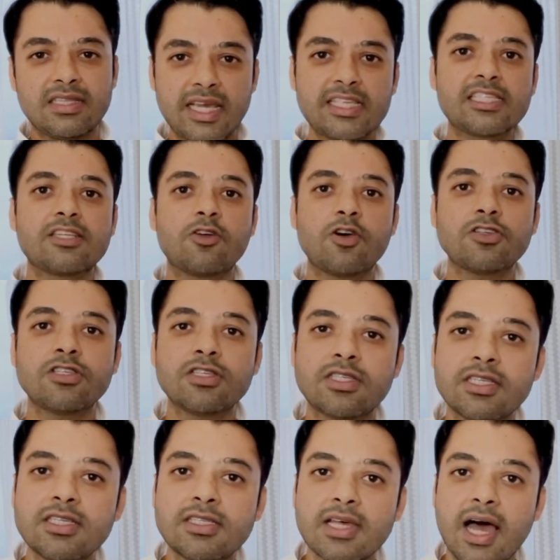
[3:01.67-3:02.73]
next causes
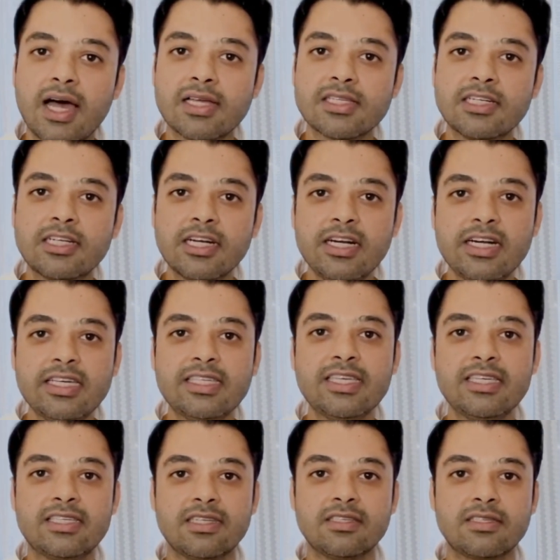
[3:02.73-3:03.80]
is certain
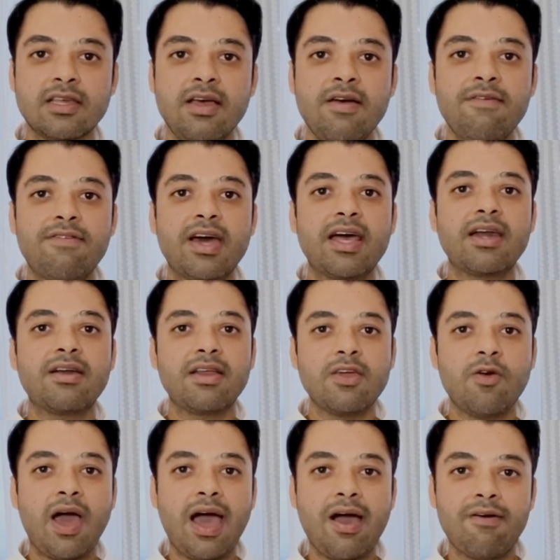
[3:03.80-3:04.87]
diseases where you
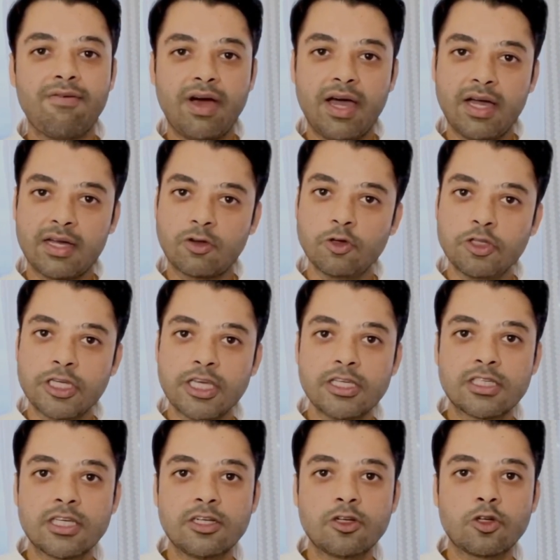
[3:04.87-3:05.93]
have Cushing
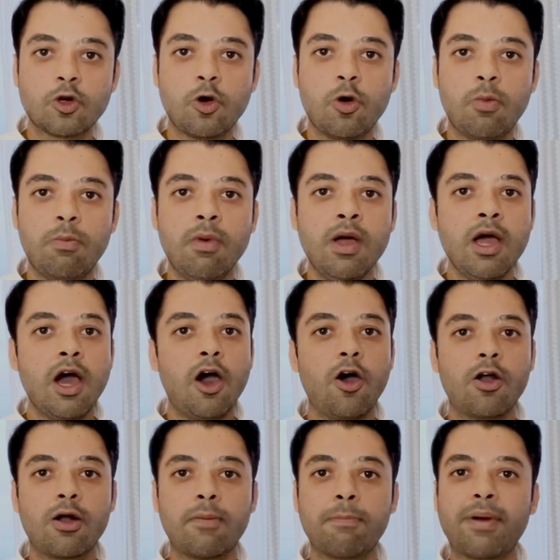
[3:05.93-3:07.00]
syndrome
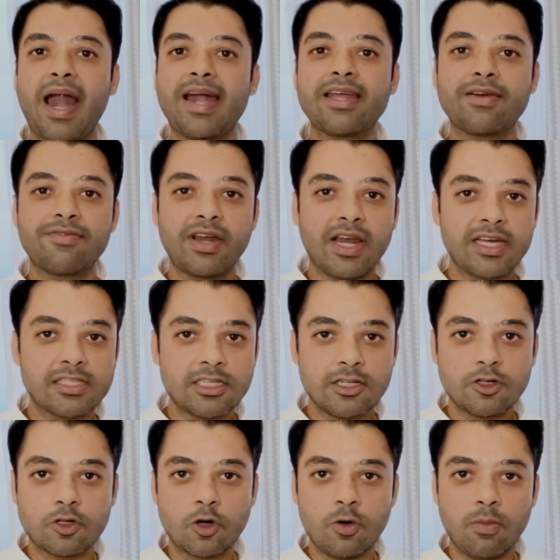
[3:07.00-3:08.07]
or Prader-Willi
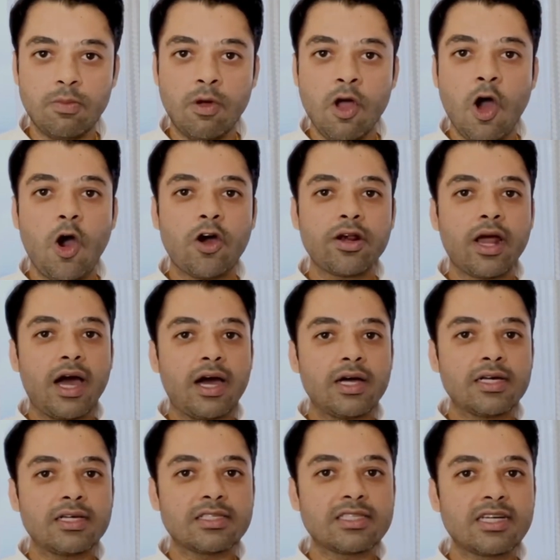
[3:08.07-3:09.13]
syndrome, or
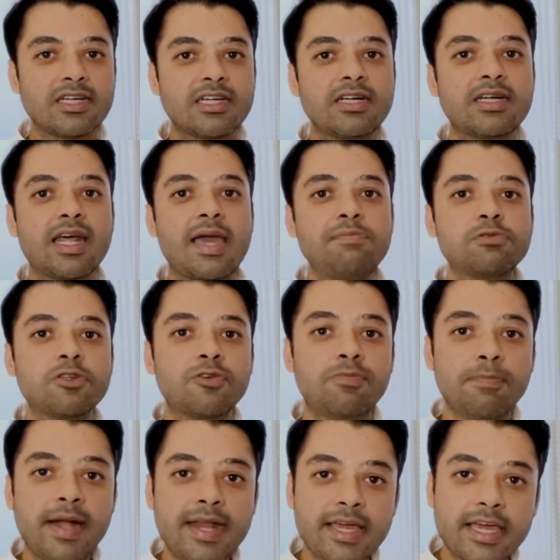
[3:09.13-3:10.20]
certain types of
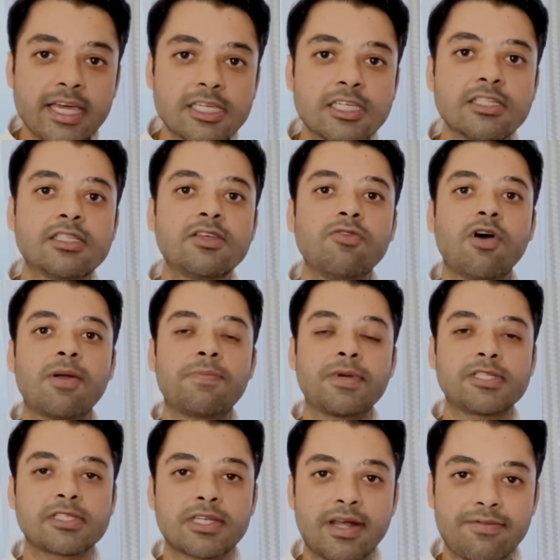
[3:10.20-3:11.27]
medications you are
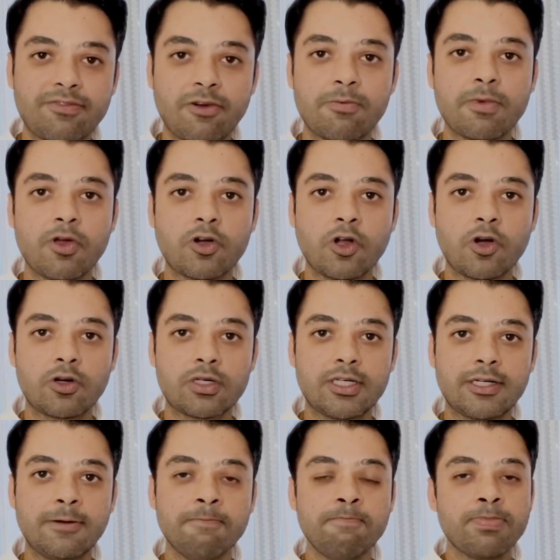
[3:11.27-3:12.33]
prescribed from your
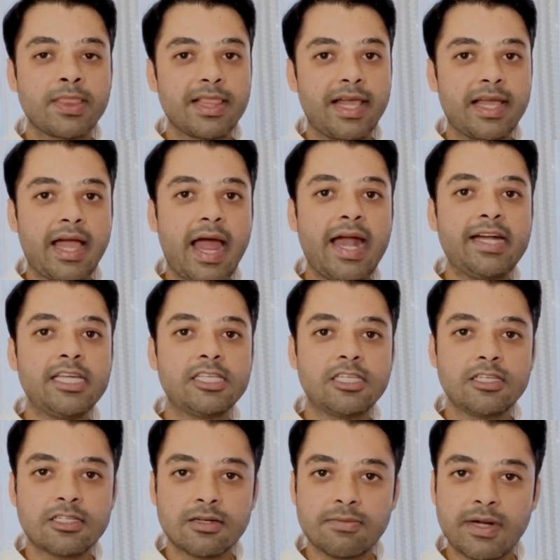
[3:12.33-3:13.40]
doctor, like
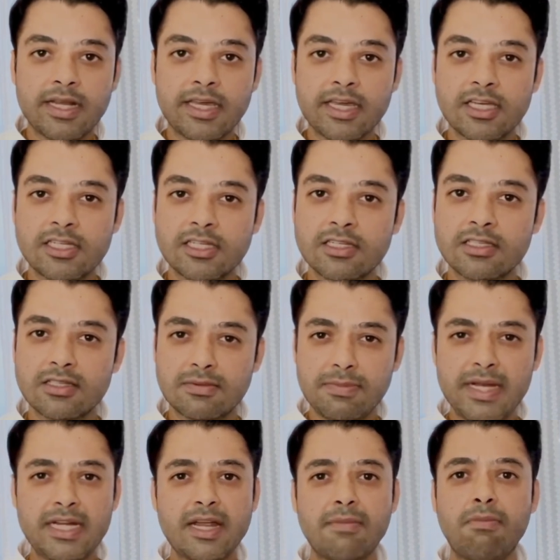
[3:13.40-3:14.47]
anti-seizure medications,
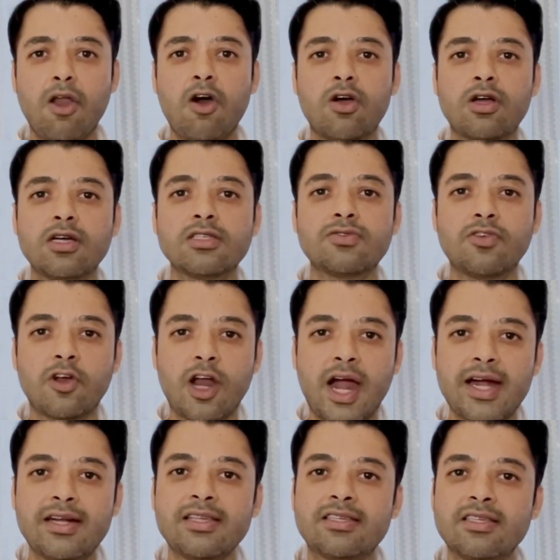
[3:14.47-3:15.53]
beta blockers for
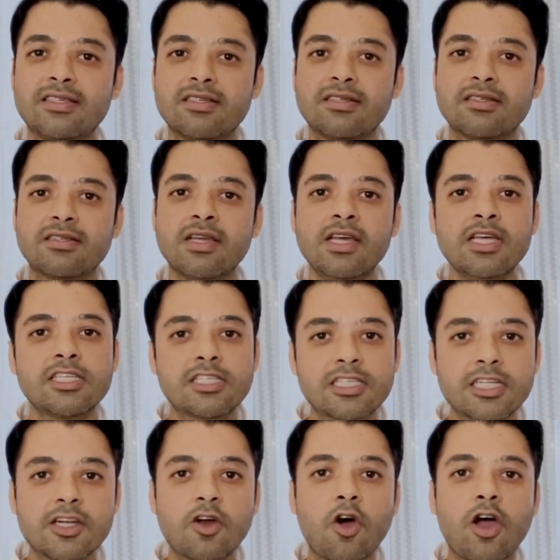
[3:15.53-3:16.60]
heart diseases,
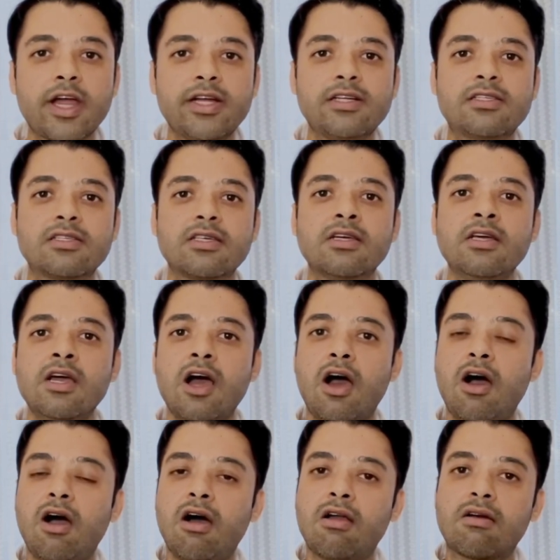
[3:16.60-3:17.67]
steroids,
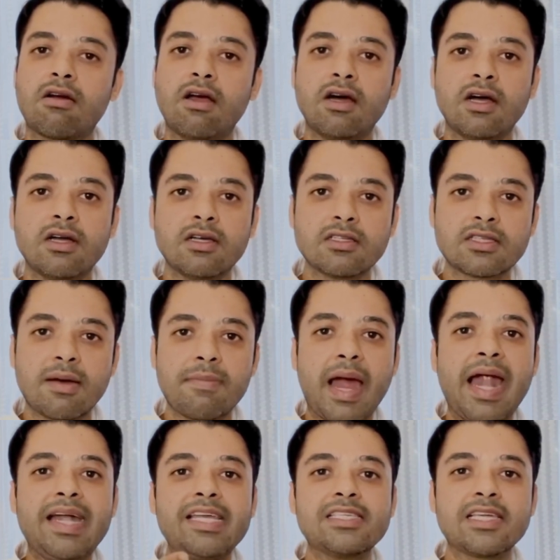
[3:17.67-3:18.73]
or some
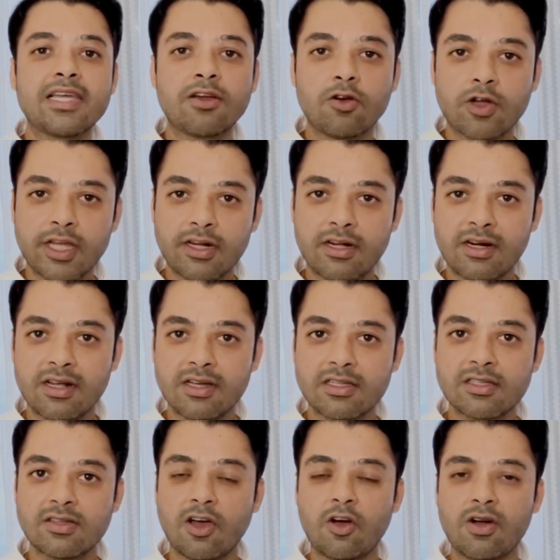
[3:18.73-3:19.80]
antipsychotic
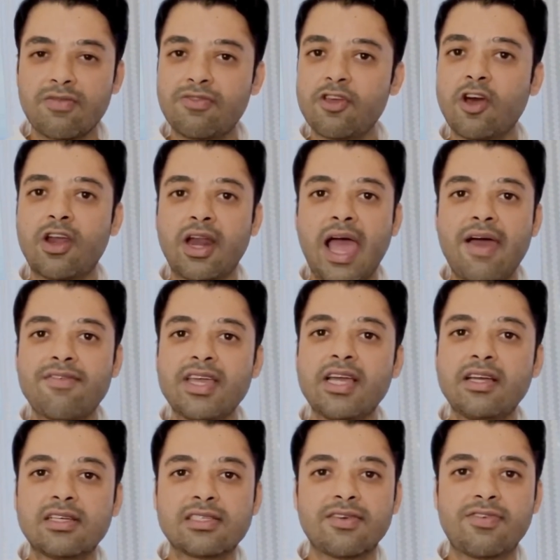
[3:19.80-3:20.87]
drugs, or if you are
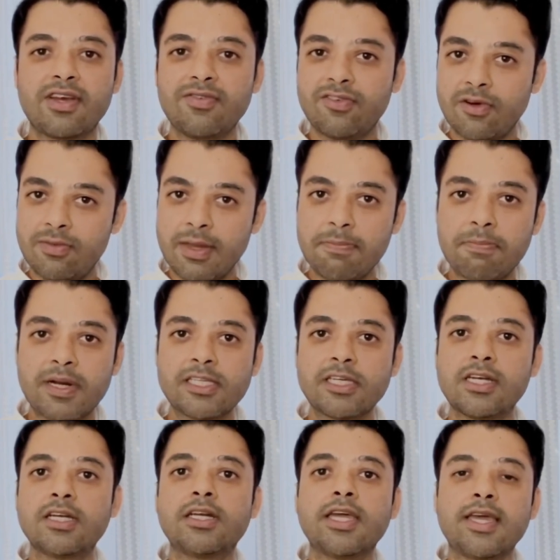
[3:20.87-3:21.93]
suffering from
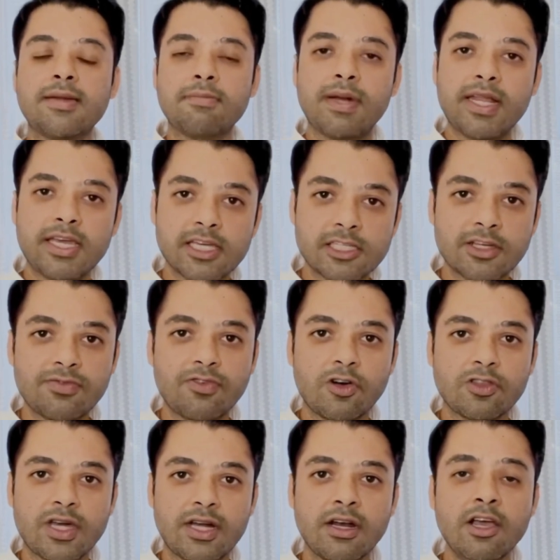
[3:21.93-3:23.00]
depression and taking medication for
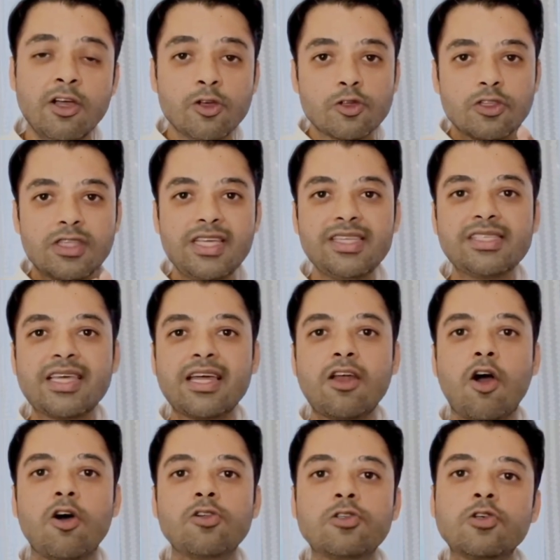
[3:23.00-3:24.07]
that. So these can
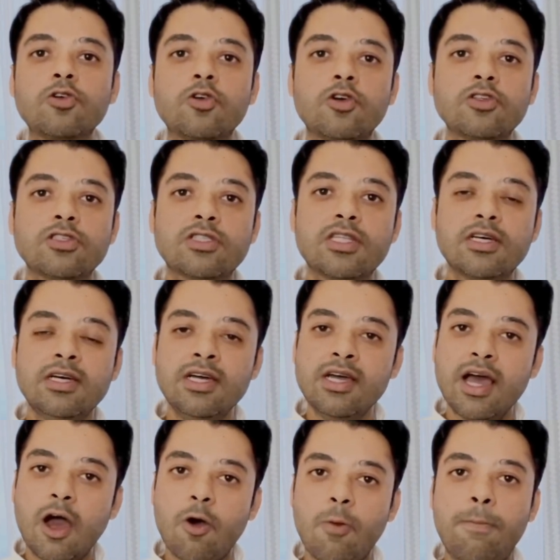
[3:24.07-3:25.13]
also cause the
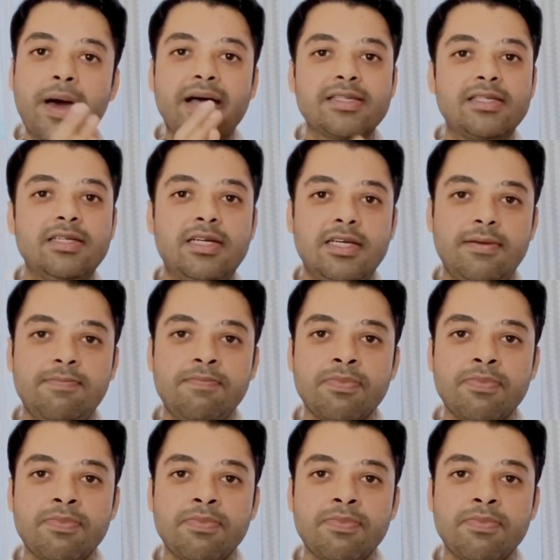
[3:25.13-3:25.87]
obesity.